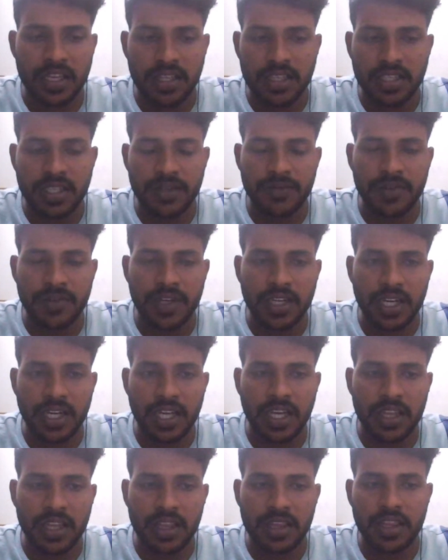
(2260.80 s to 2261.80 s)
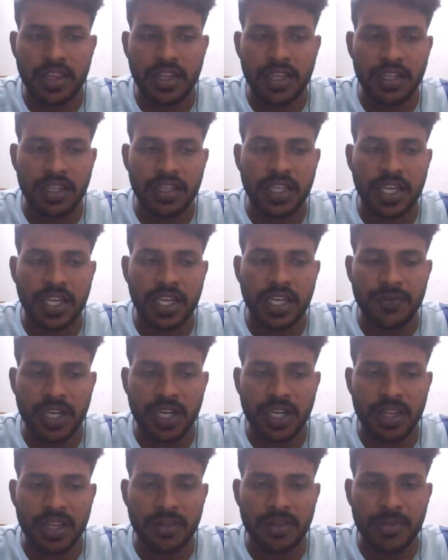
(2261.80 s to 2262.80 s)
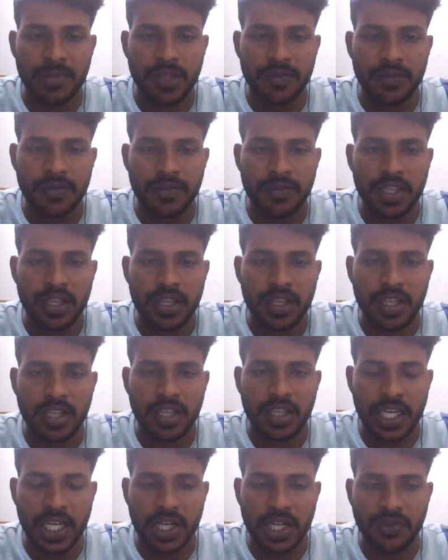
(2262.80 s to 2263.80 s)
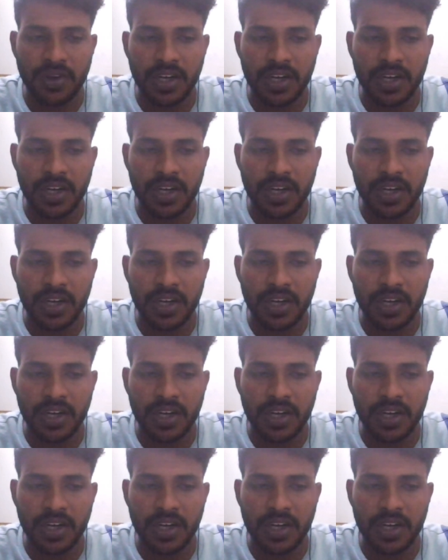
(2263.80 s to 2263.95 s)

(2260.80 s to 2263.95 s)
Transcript: What do you mean by Slack? And explain what is the use of it.